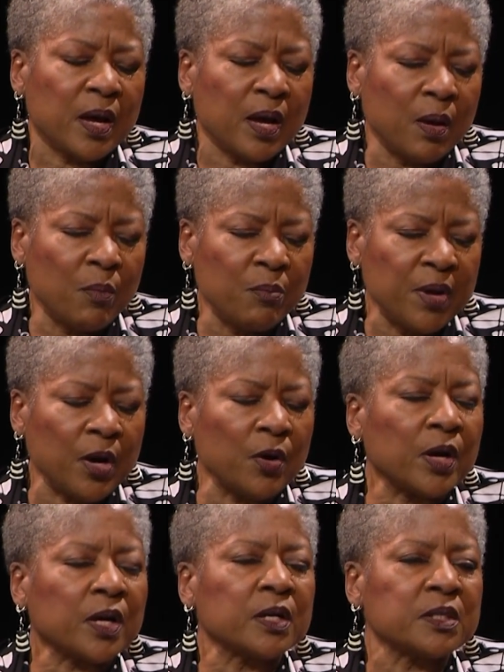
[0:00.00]

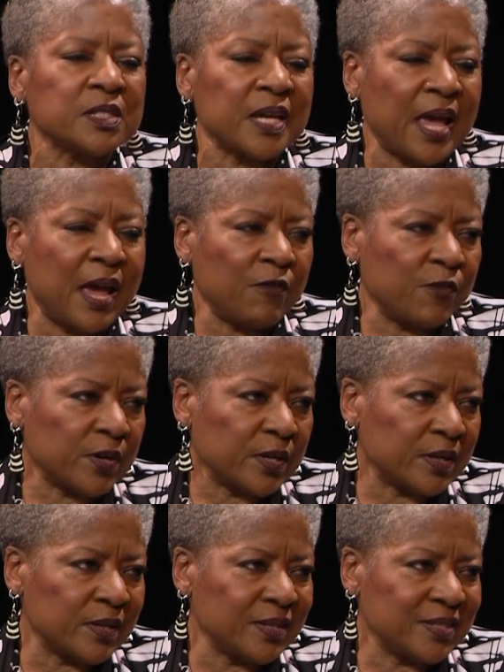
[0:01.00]
America to
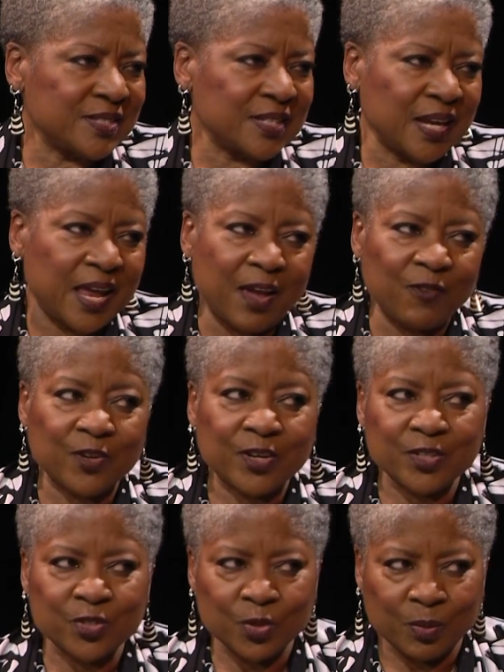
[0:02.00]
Africa instead of
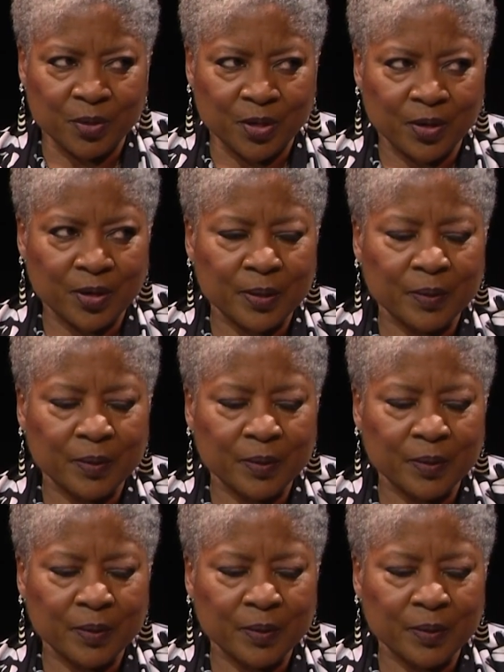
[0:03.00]
Africa to America.